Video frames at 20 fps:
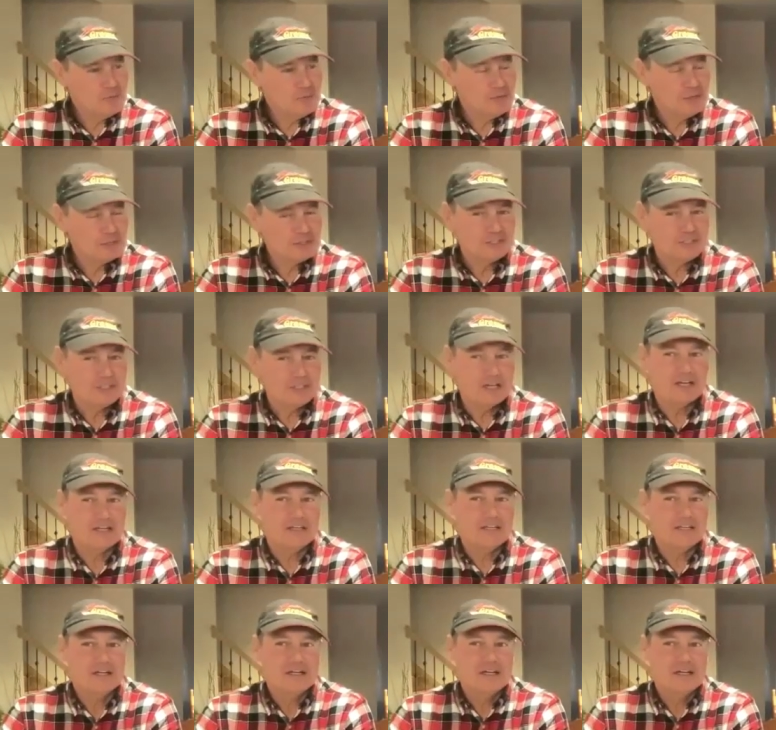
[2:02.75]
You already
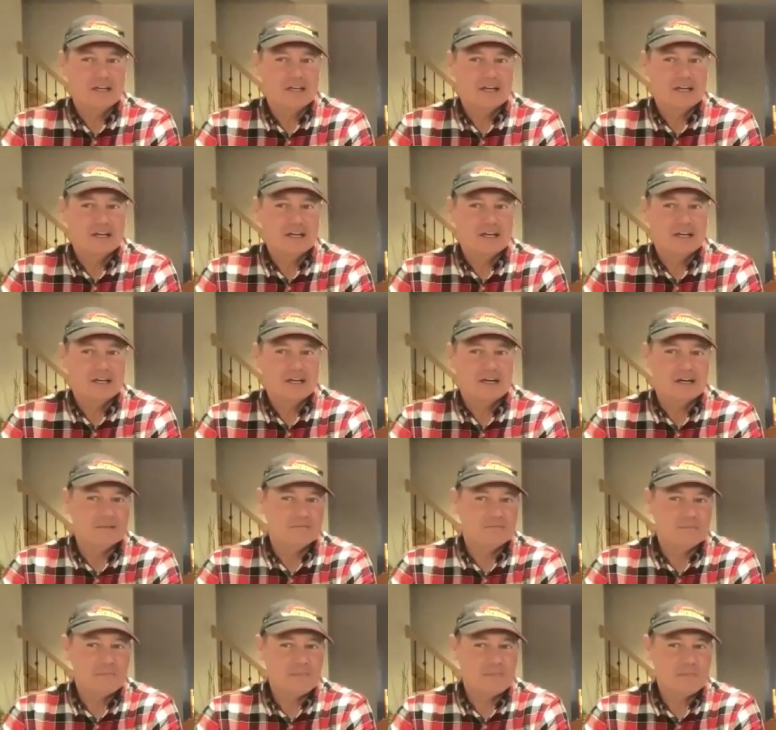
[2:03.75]
mentioned
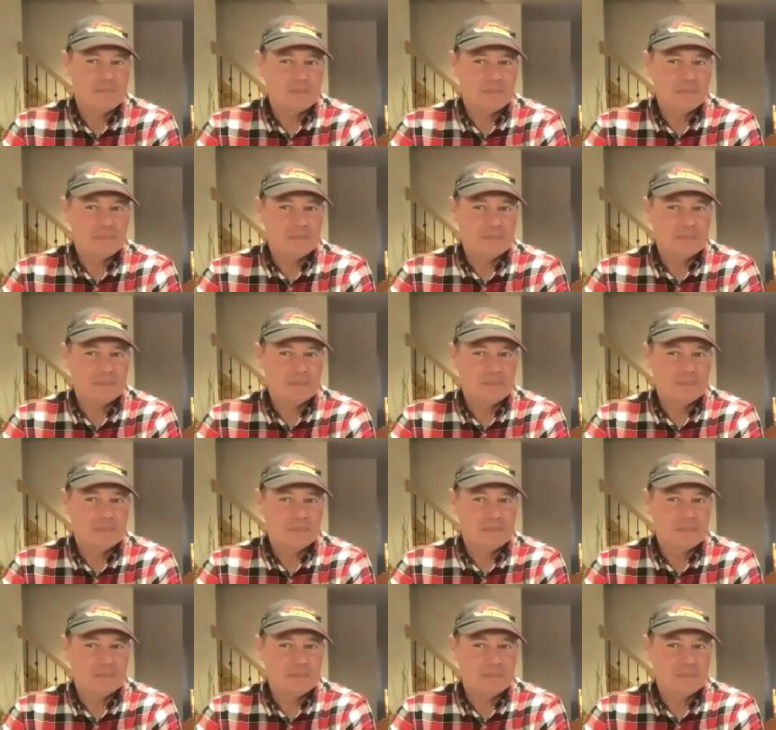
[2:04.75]
that.